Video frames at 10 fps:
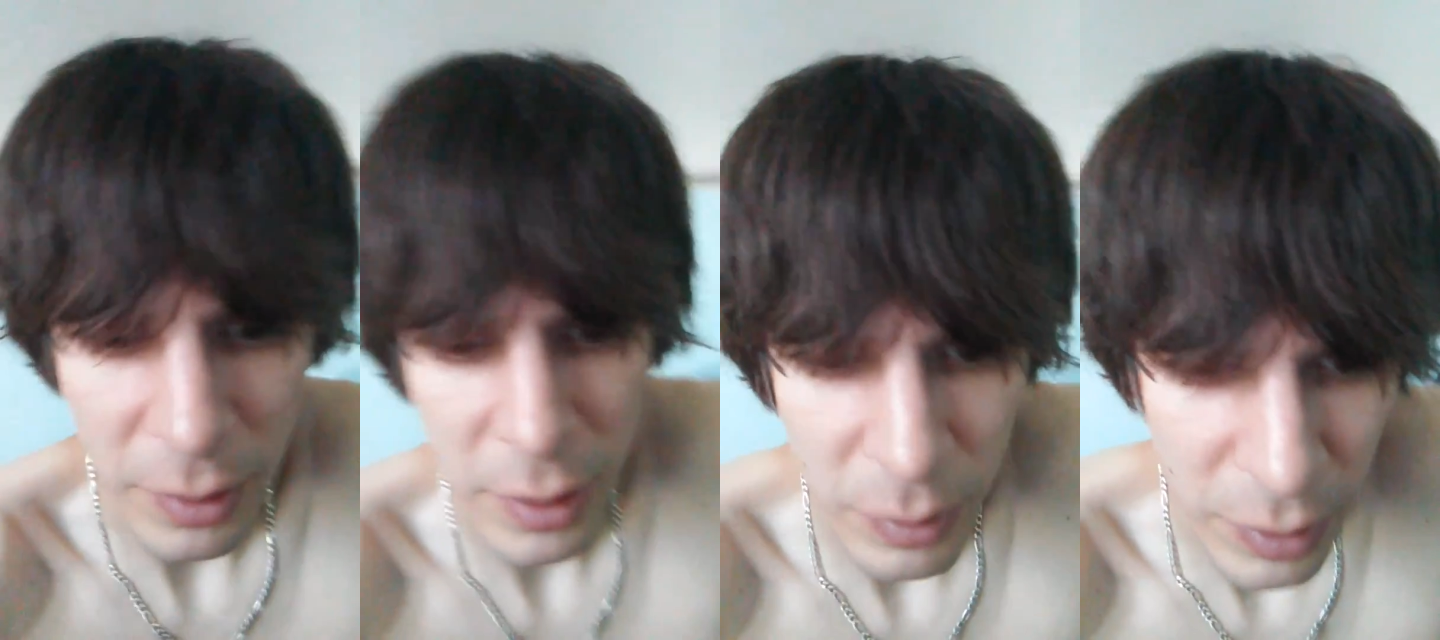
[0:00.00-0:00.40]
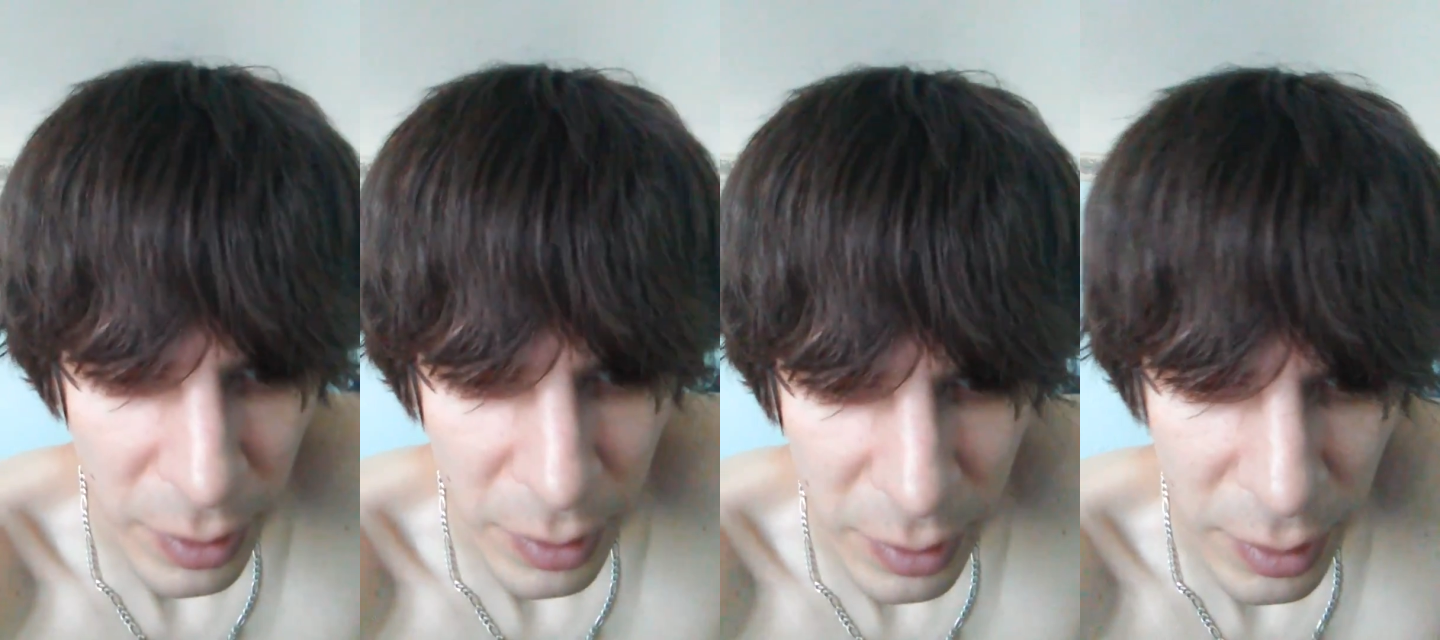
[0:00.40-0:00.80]
else I was
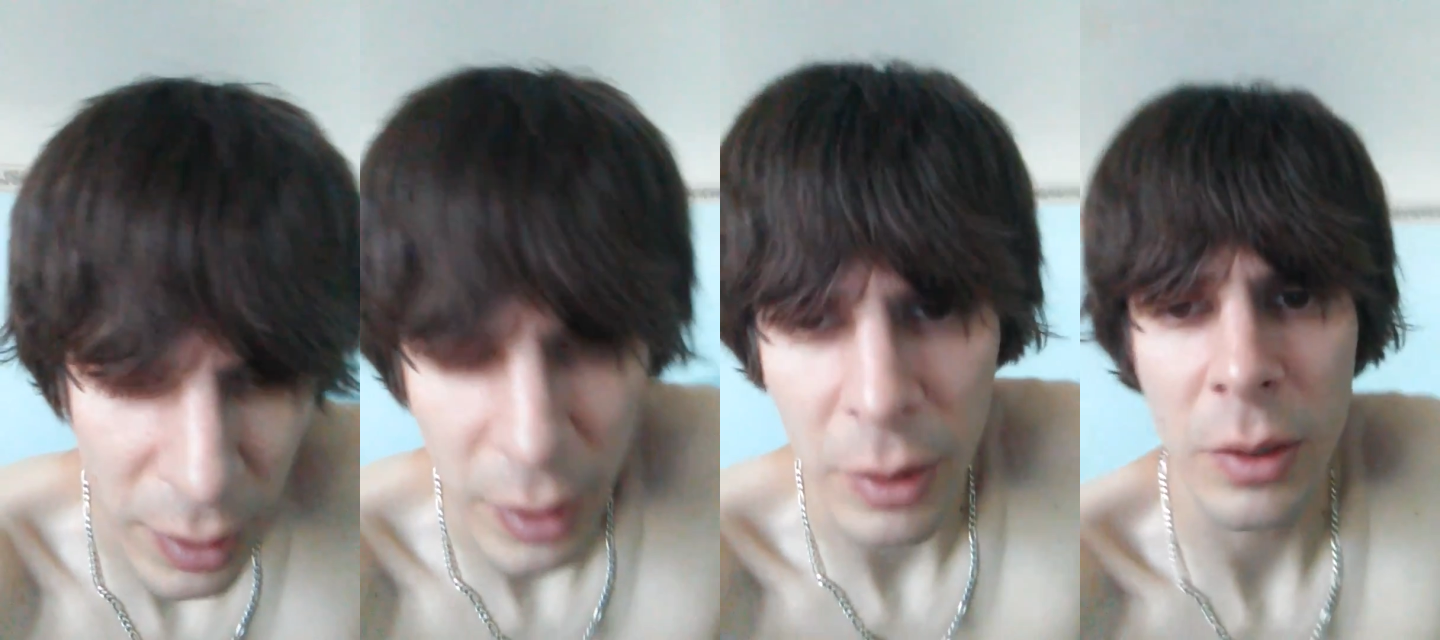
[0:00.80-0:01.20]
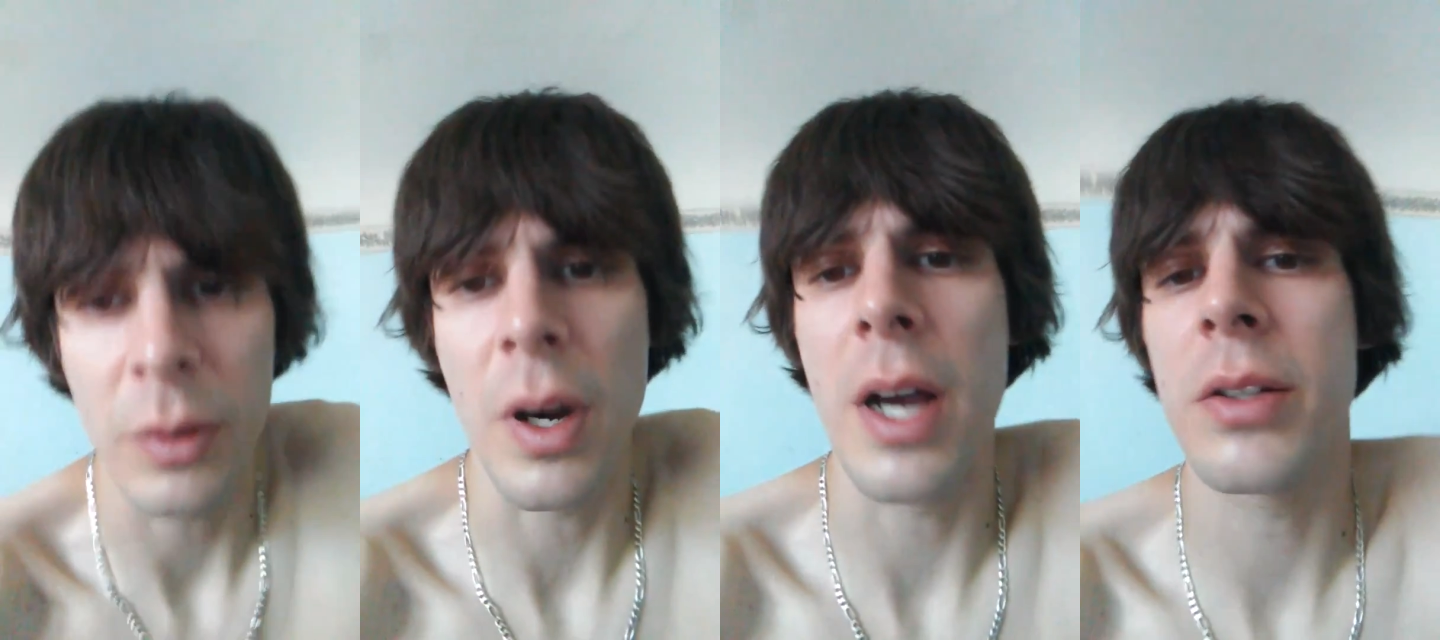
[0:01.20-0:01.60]
going to say.
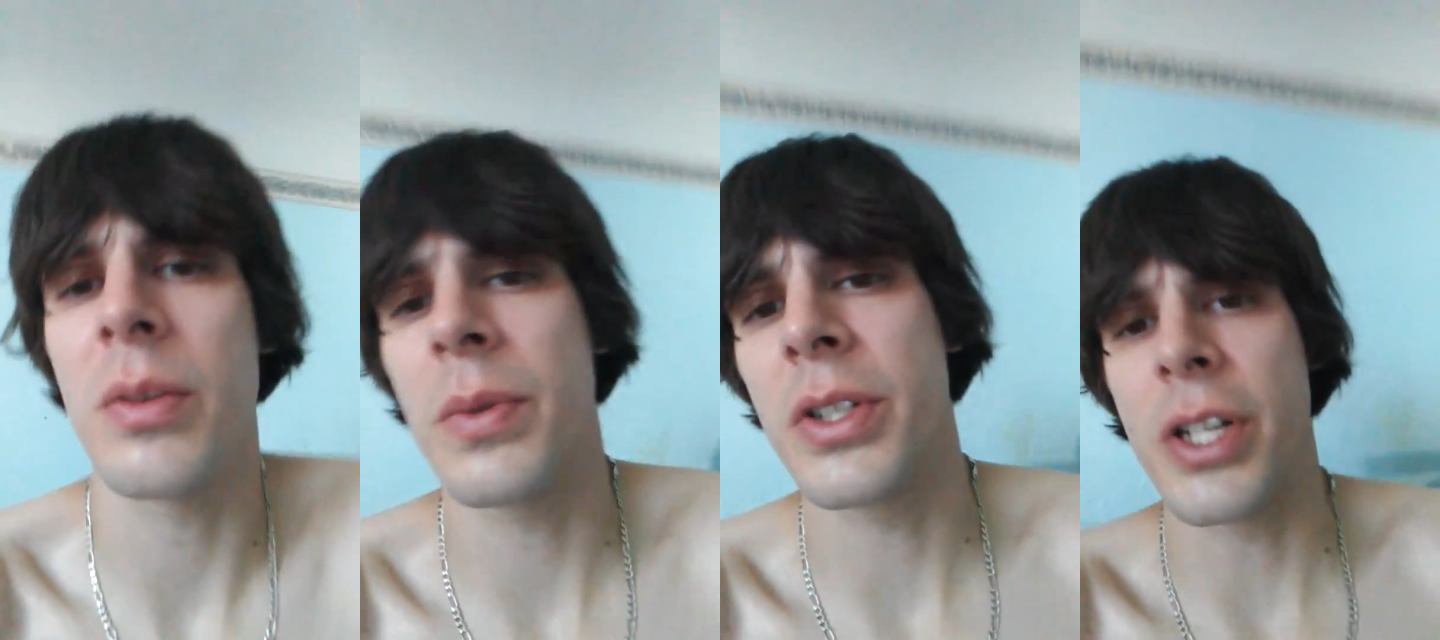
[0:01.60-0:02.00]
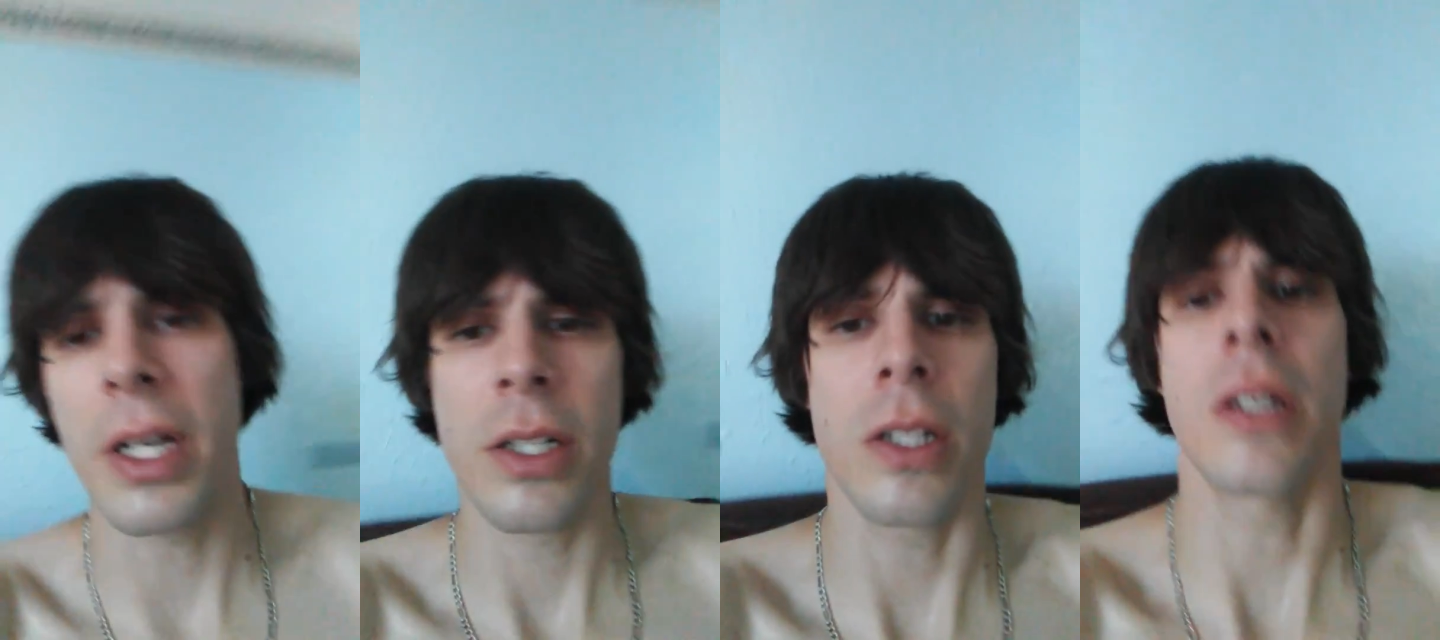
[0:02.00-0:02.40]
Astral
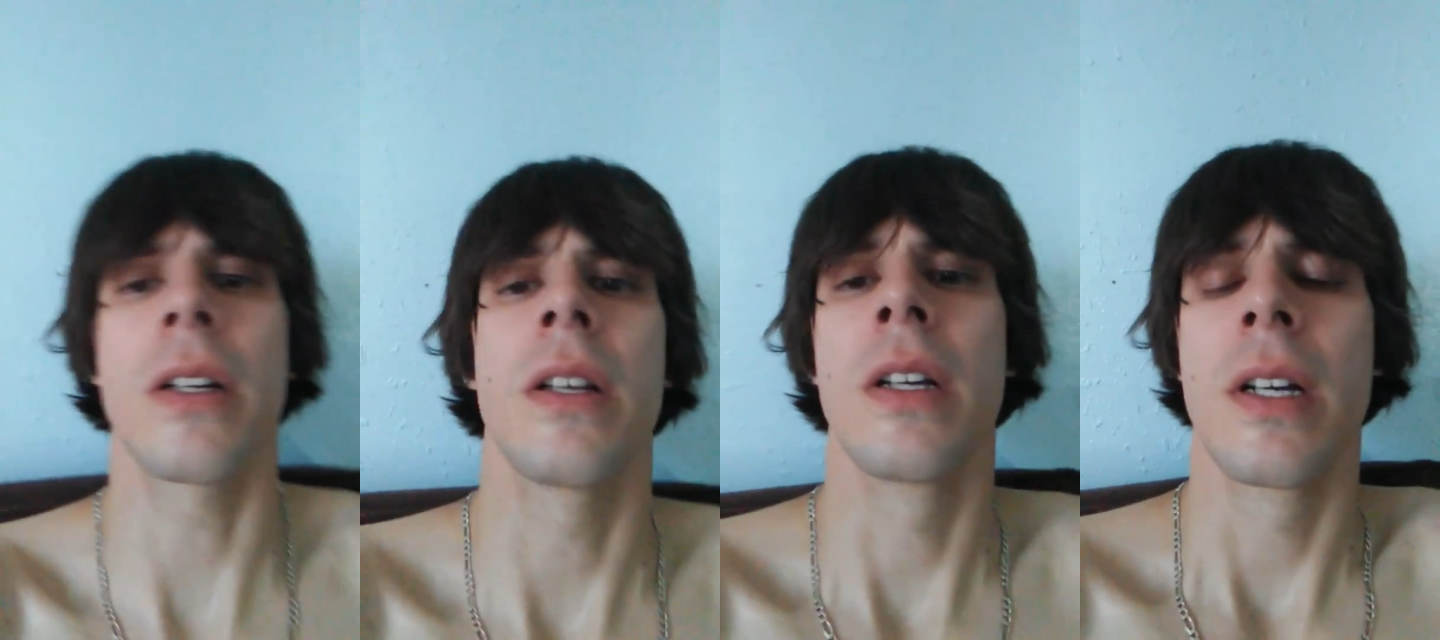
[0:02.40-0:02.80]
projection,